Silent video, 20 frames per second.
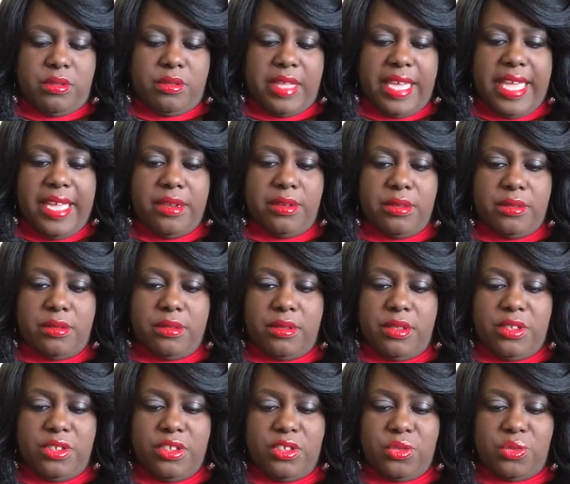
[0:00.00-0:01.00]
that
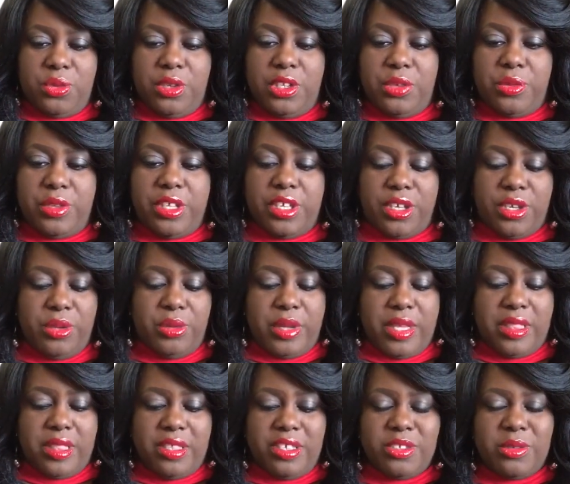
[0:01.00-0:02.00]
this is really, really cute.
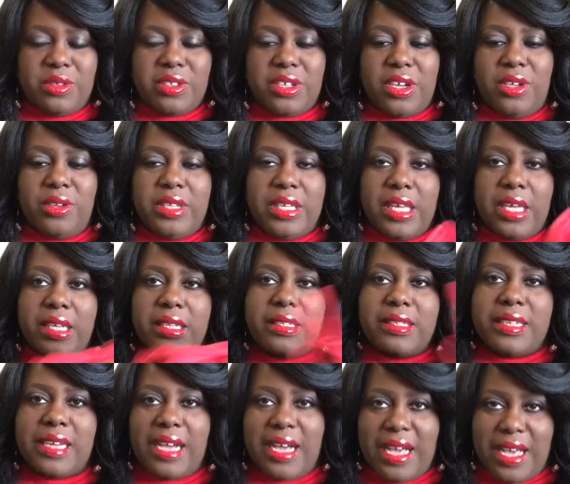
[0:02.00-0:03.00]
And this was only a
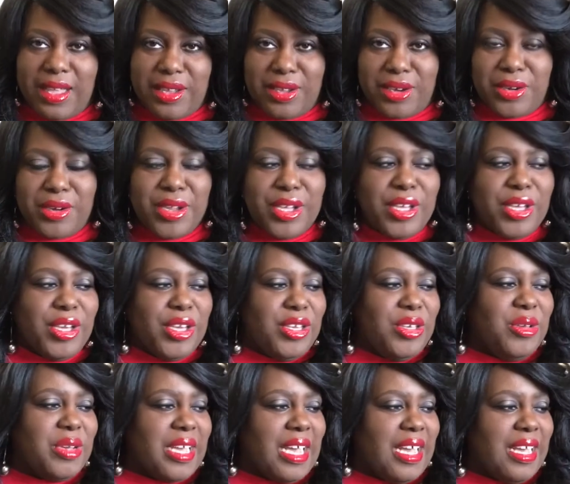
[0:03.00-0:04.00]
dollar.
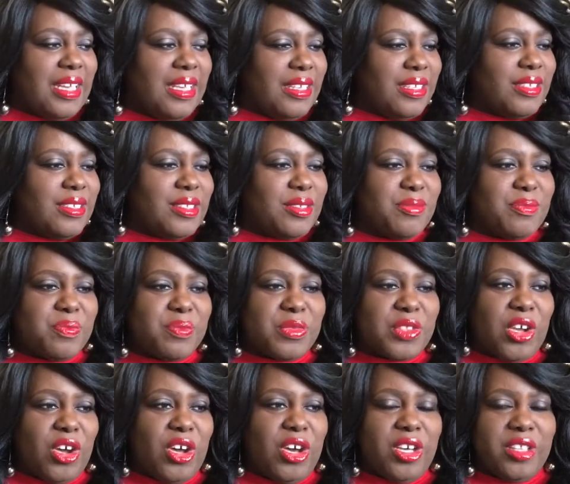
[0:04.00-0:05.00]
You guys,
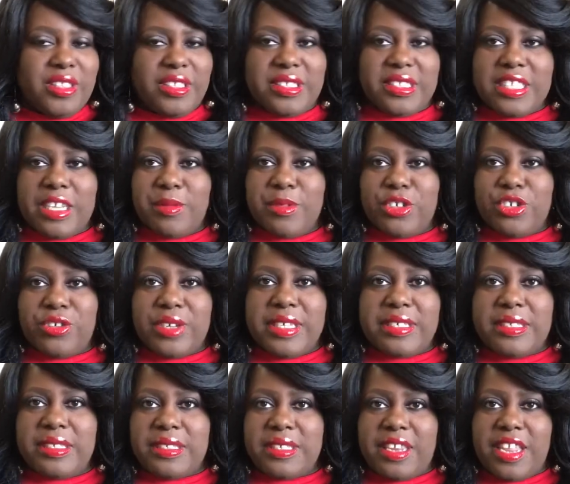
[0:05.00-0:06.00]
all the summer
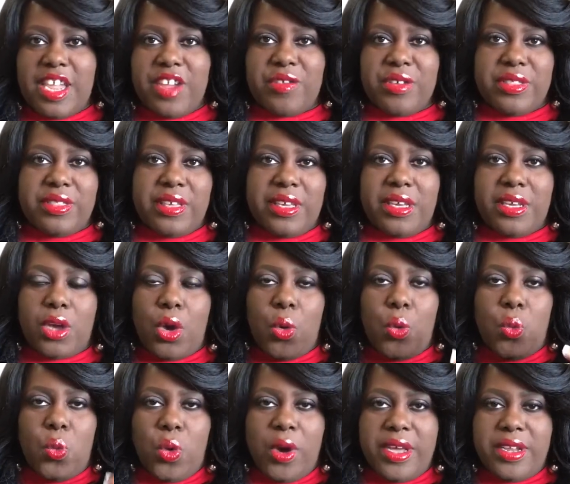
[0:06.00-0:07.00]
dresses and everything,
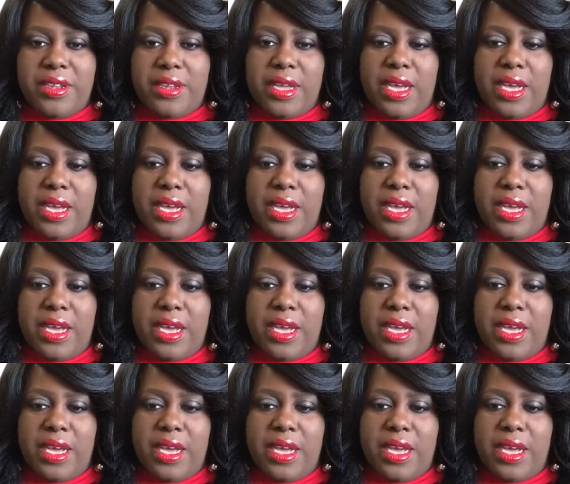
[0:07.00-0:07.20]
one